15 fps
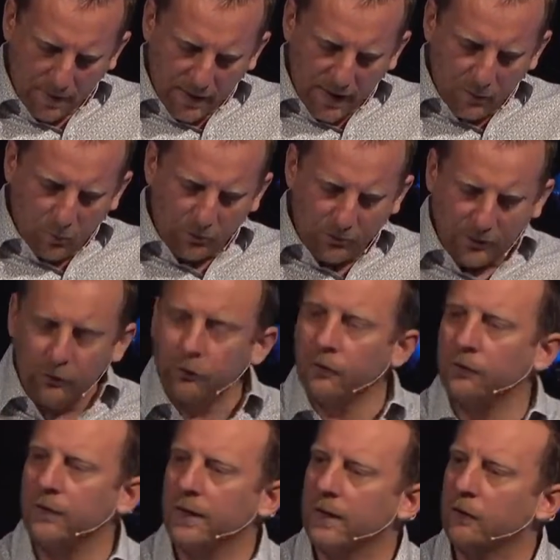And what's
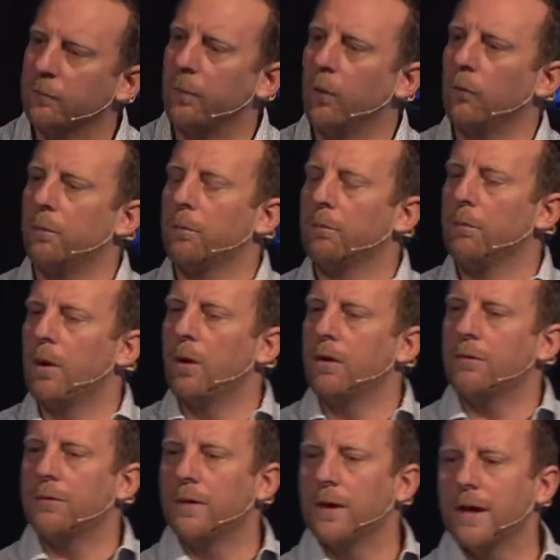interesting is both
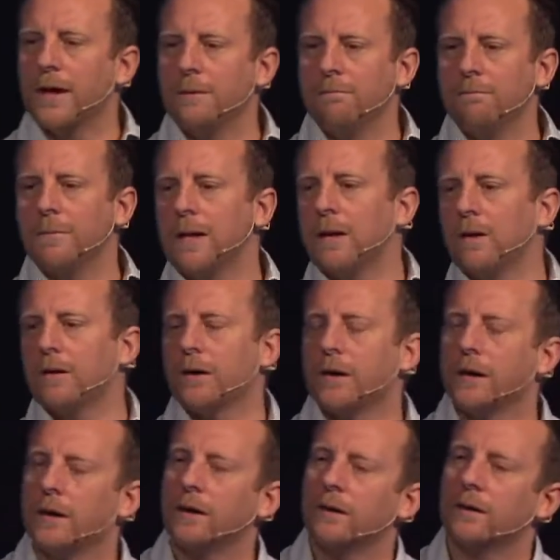Martha and
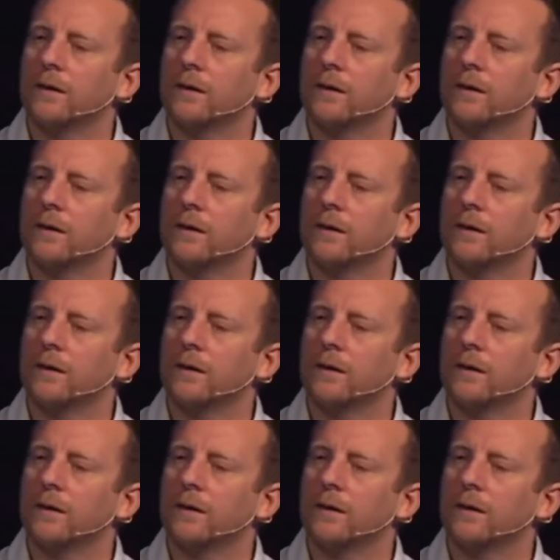Mary